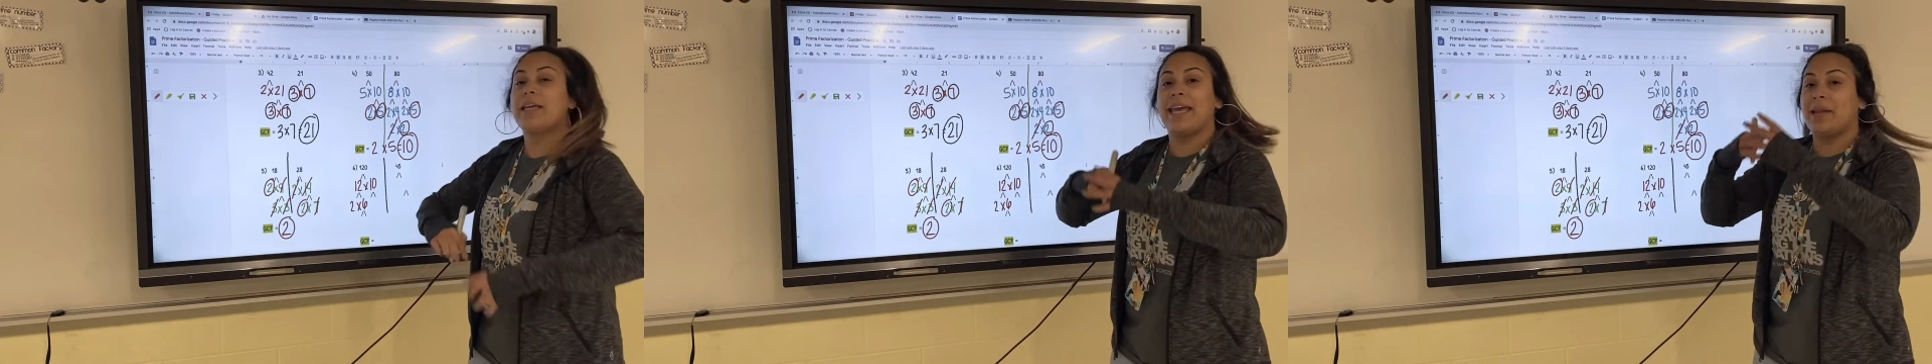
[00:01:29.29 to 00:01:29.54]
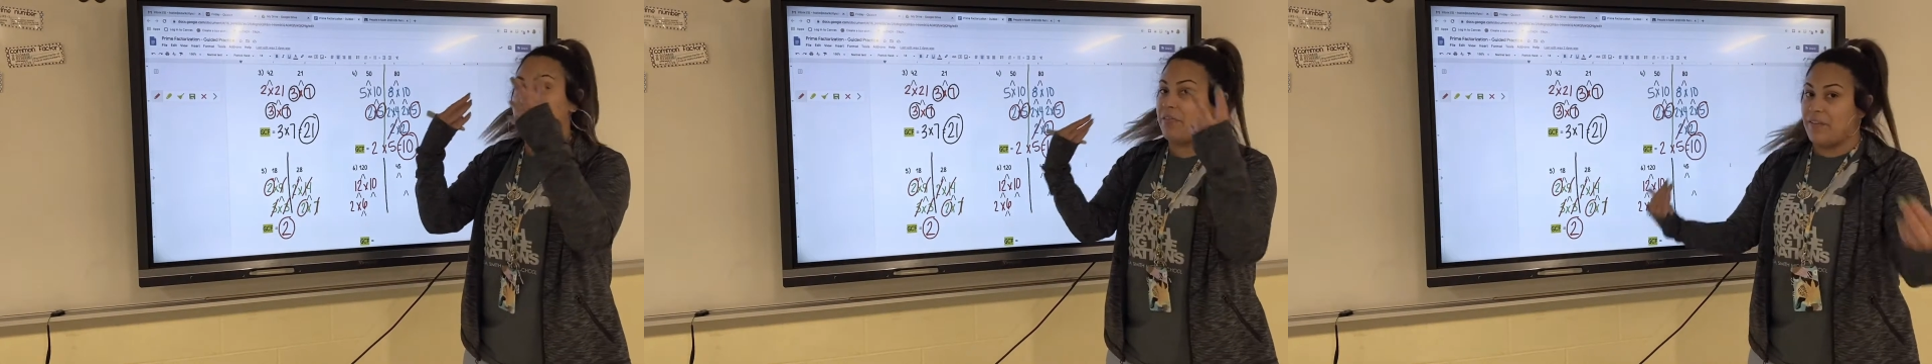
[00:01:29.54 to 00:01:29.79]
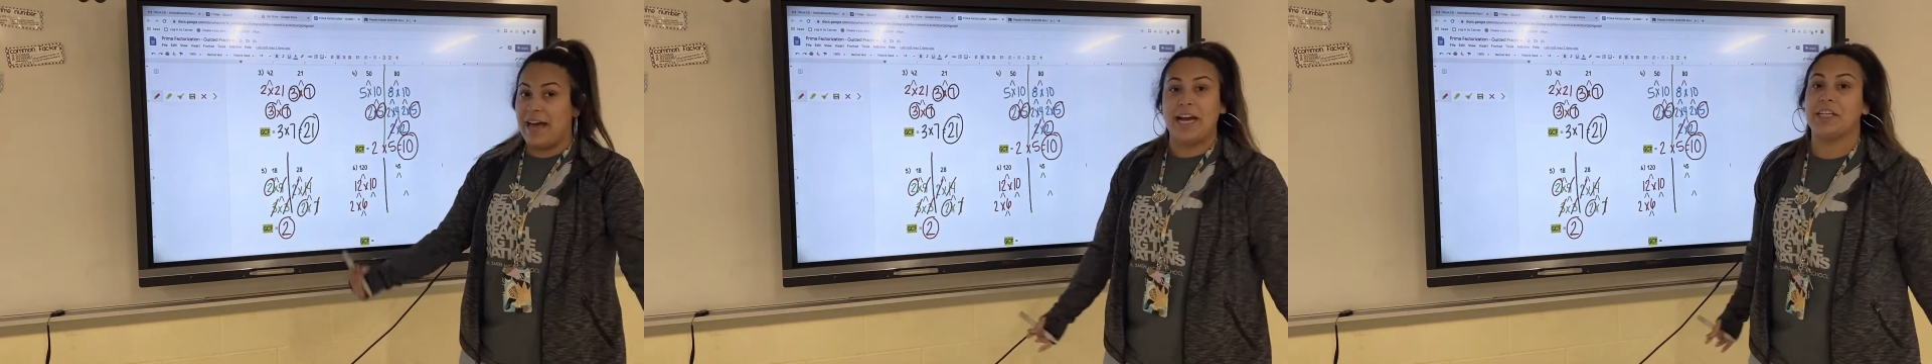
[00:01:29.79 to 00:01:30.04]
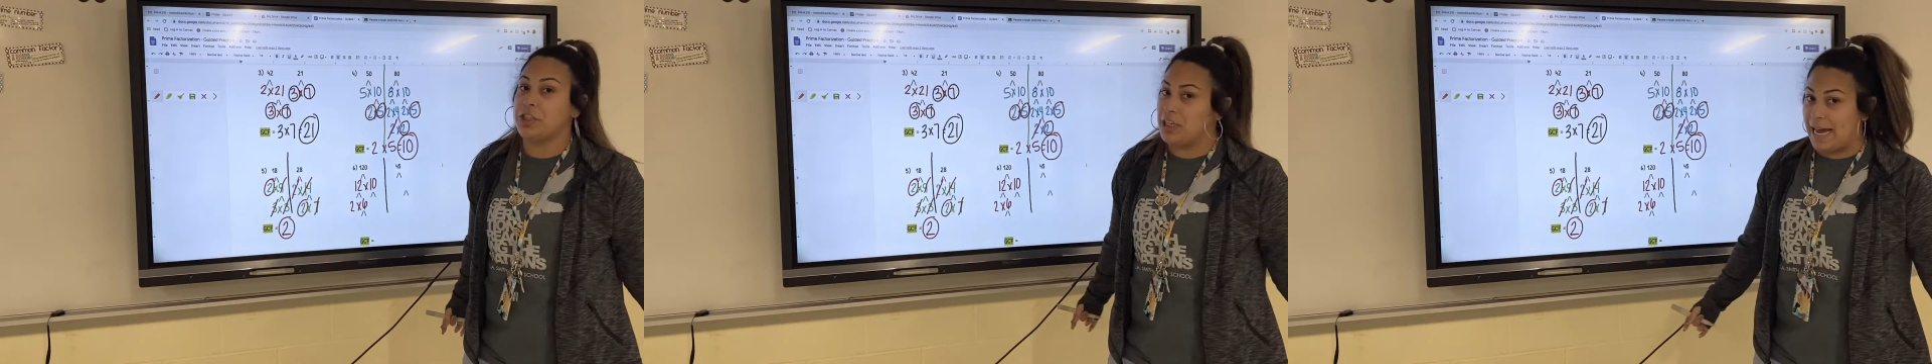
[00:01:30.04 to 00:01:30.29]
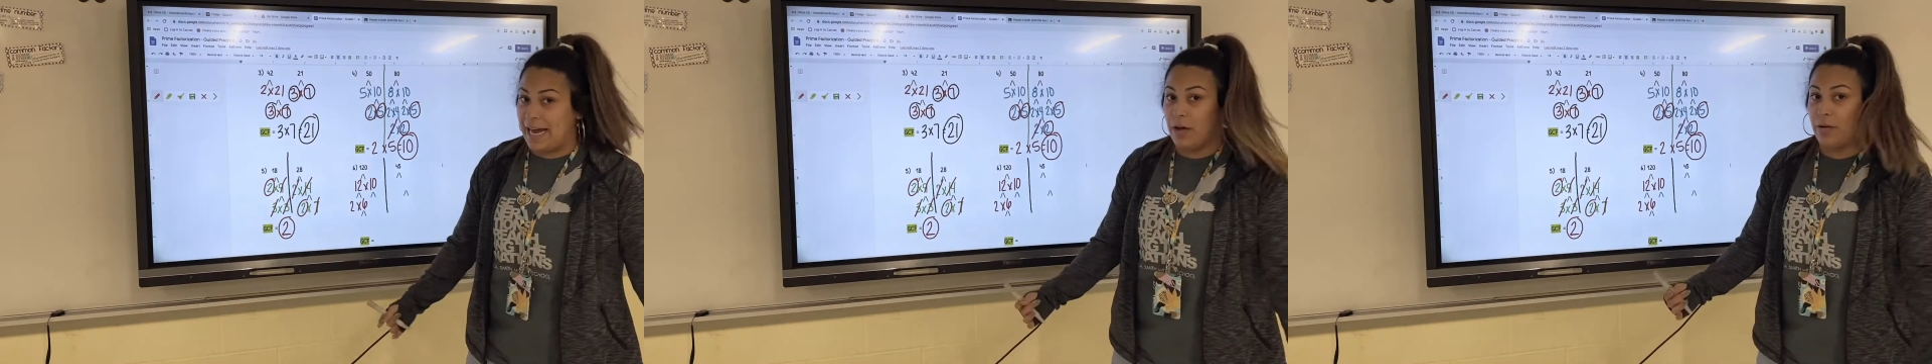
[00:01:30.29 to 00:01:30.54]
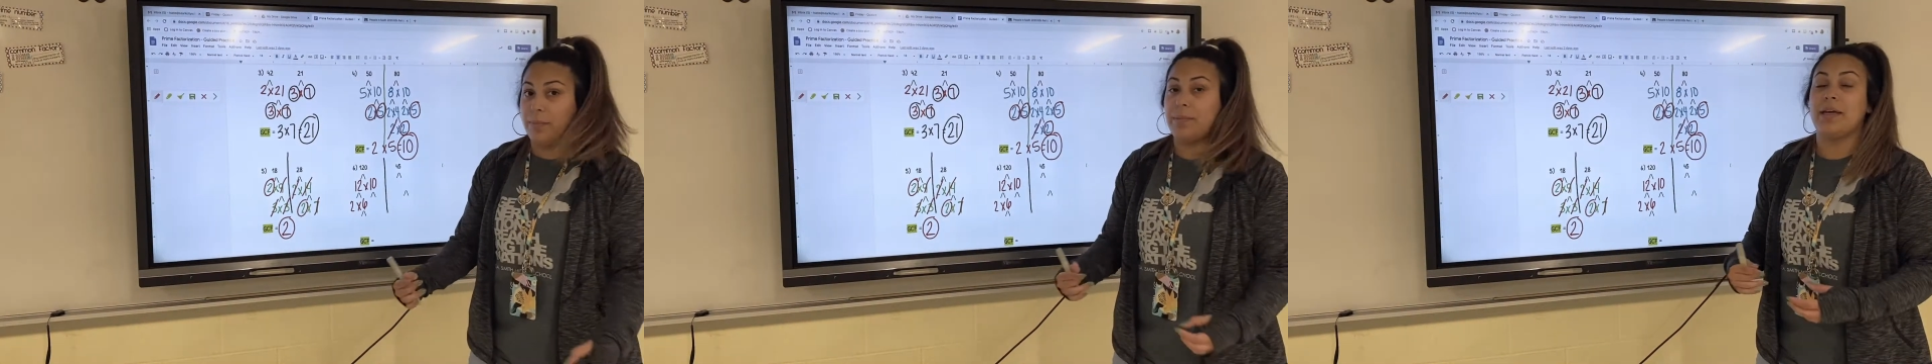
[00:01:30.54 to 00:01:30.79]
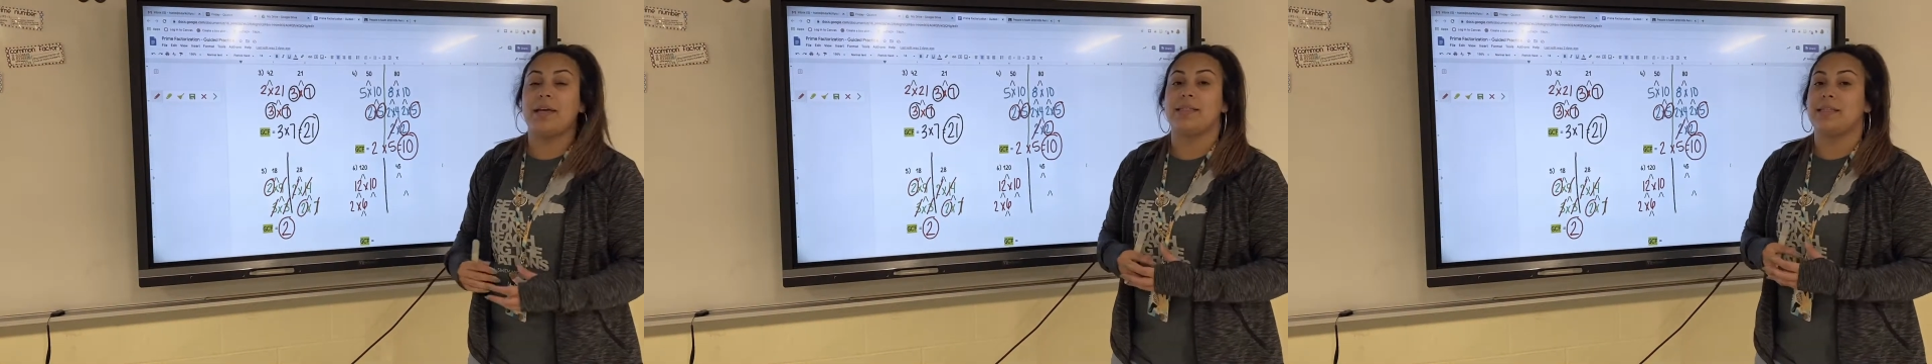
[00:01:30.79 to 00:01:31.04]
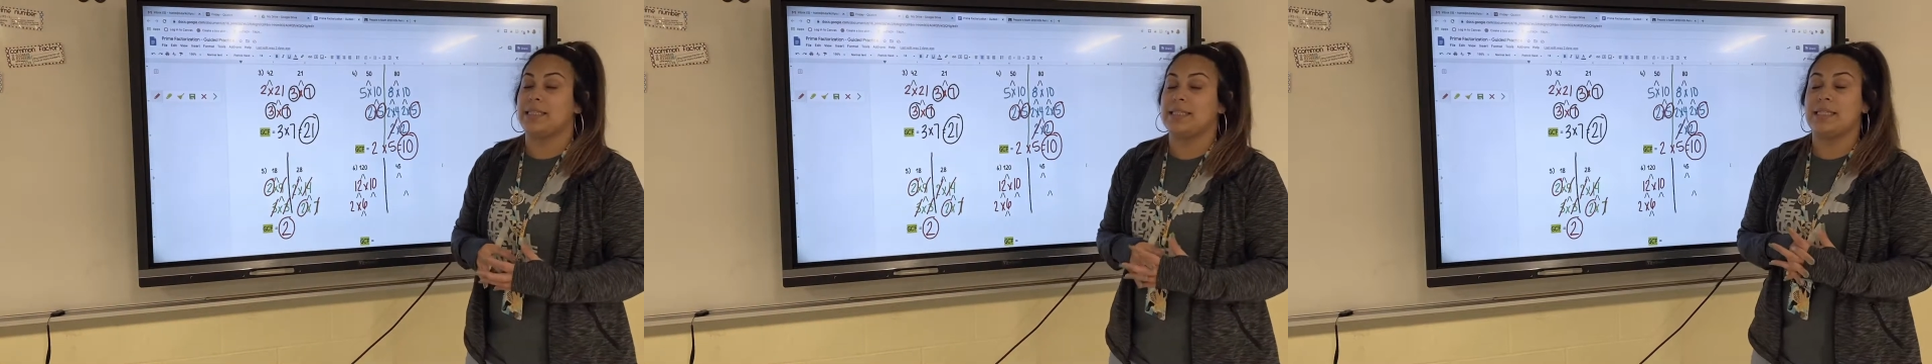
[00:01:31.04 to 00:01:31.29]
can be factored out
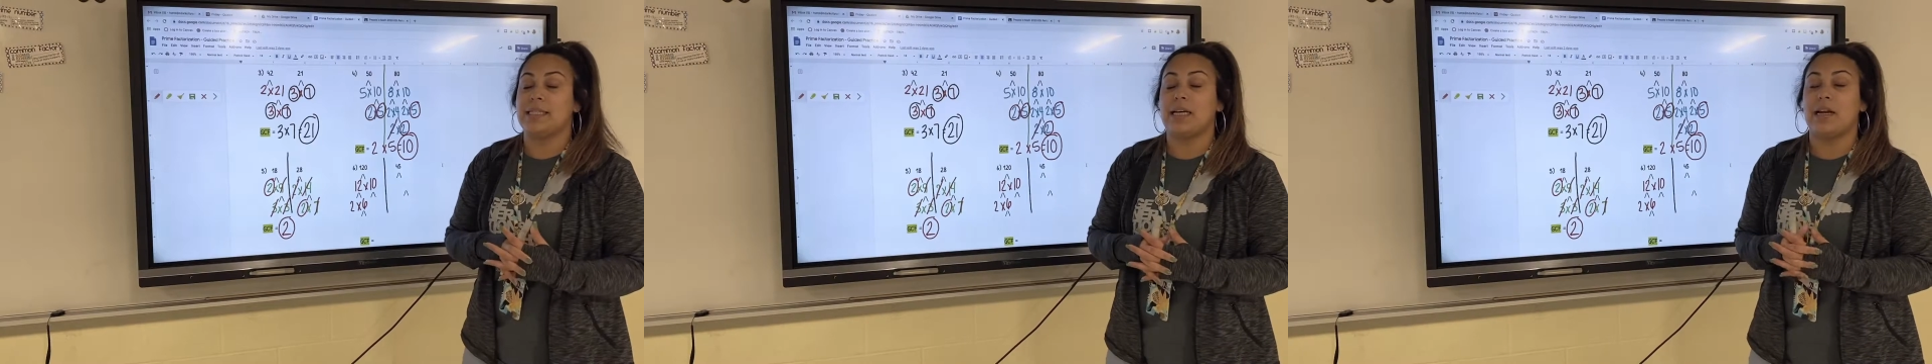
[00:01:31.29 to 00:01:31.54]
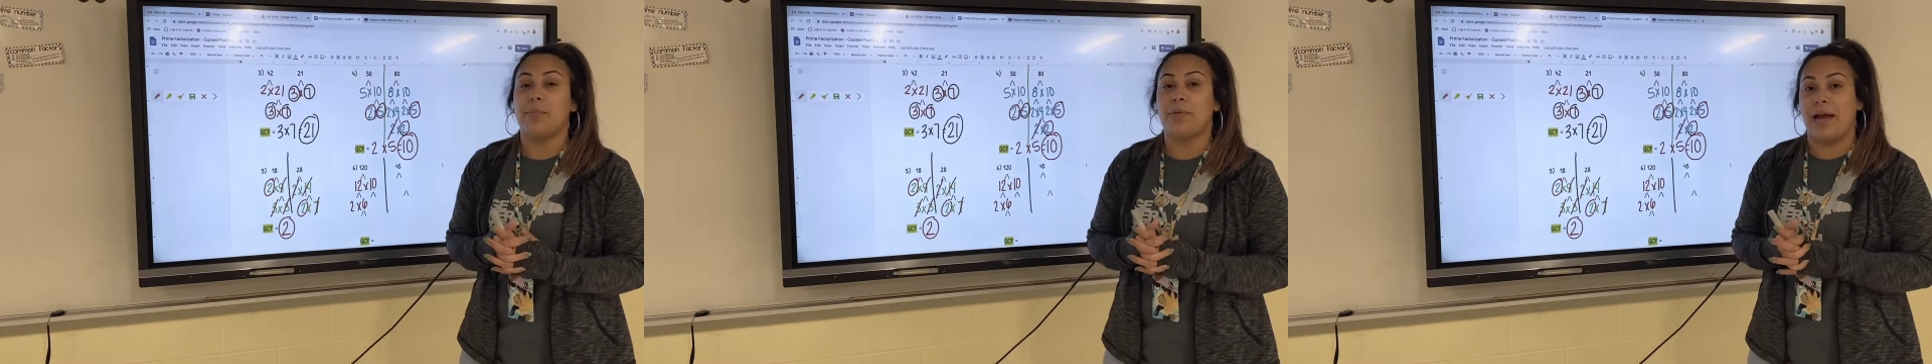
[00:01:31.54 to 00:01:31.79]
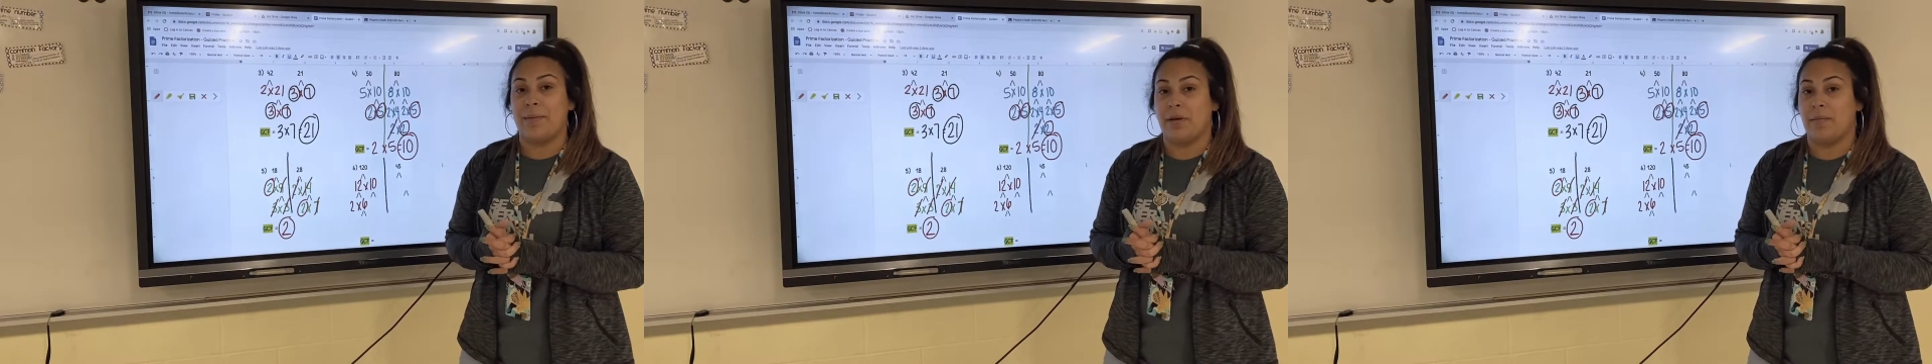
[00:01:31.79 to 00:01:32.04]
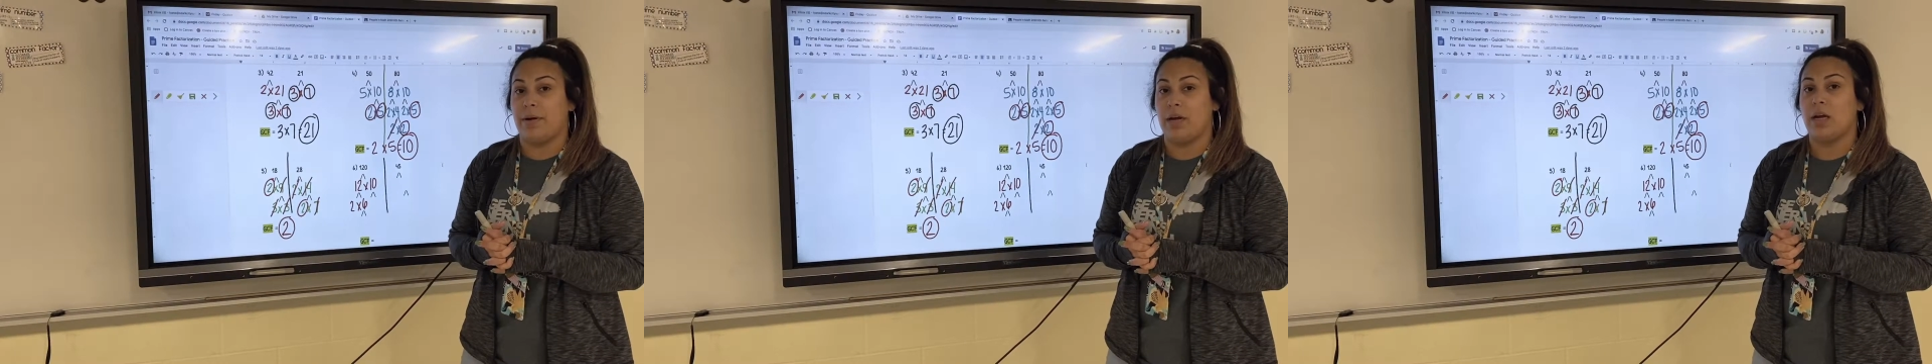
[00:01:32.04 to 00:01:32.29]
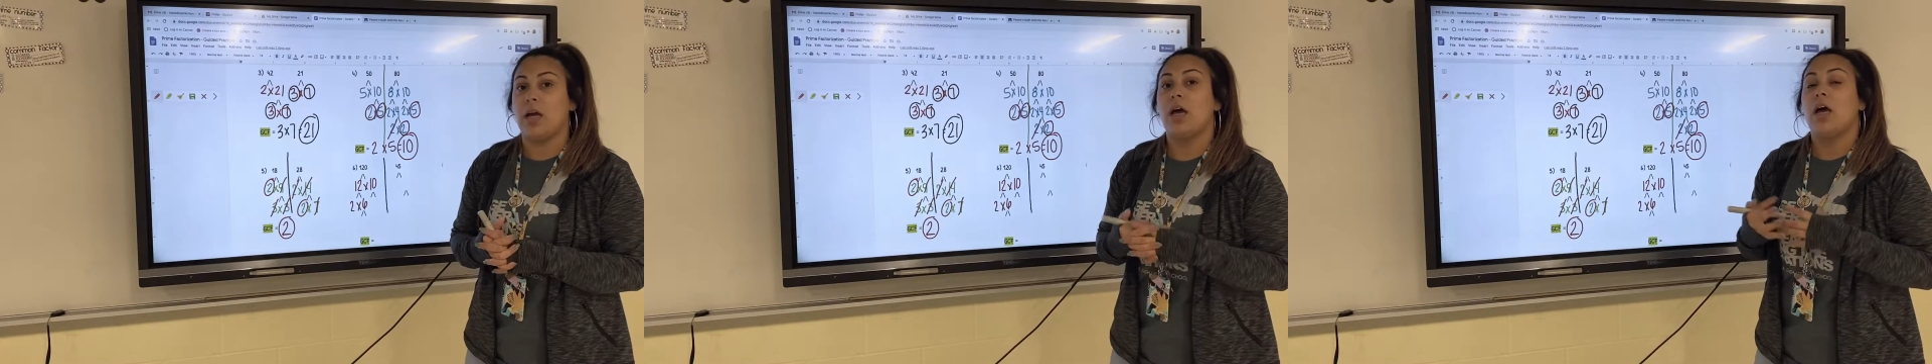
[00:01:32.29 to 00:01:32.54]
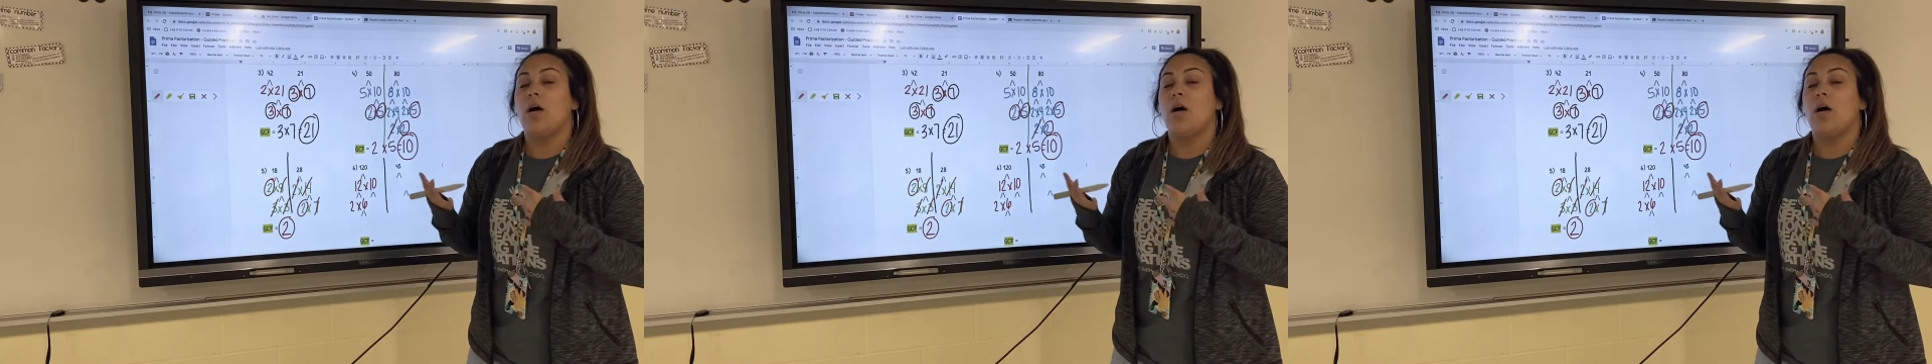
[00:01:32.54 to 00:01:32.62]
because 6 is not a prime number.